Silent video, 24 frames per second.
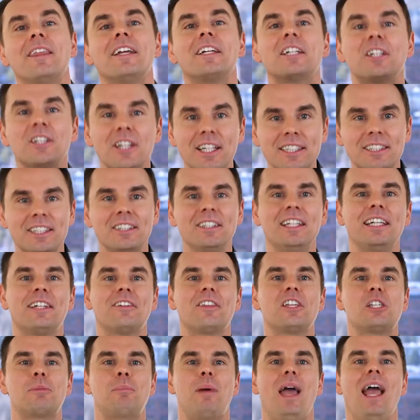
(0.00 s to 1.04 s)
then click the link
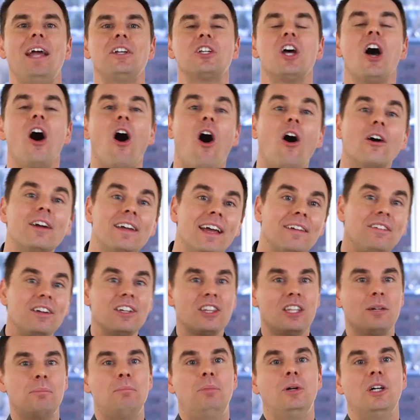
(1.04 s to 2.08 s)
on this page. I'll give
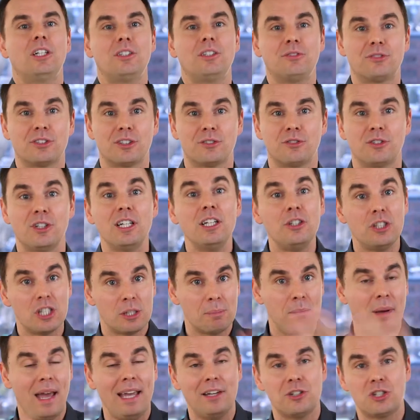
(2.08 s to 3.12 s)
you the book for free. You
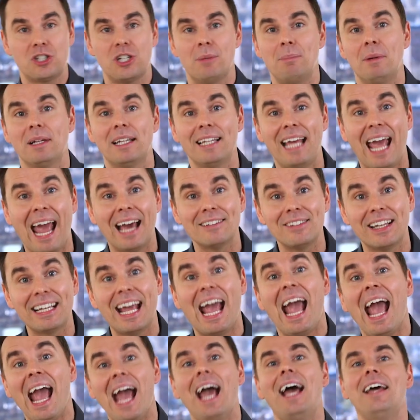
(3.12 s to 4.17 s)
just pay your shipping and handling,
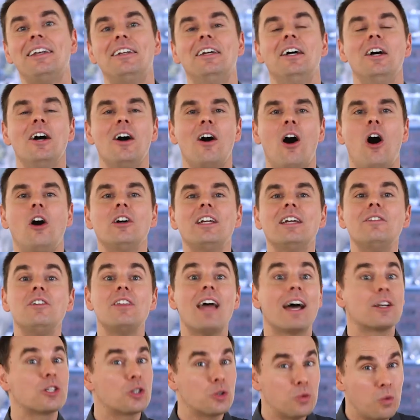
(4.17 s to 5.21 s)
and I'll give you
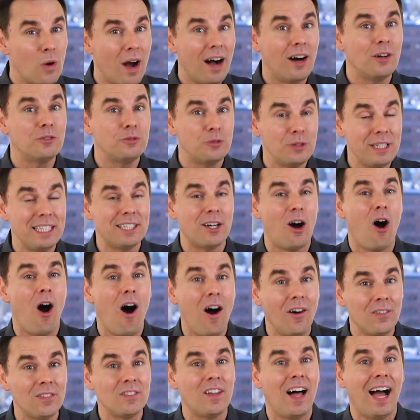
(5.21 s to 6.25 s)
that twelve week
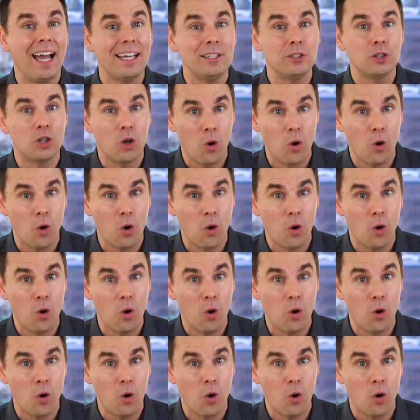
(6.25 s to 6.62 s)
online